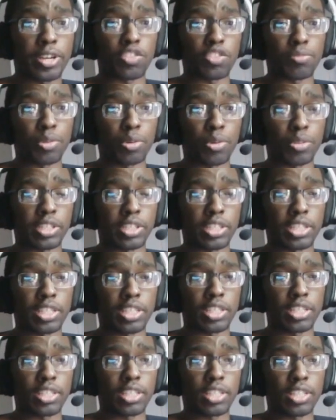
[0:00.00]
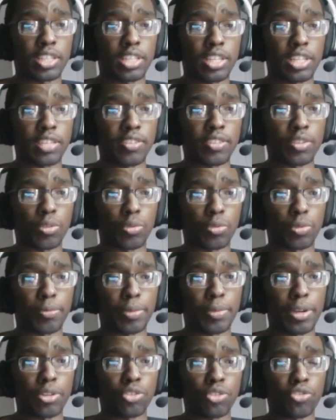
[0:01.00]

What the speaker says: smoking. He needs to go to the repair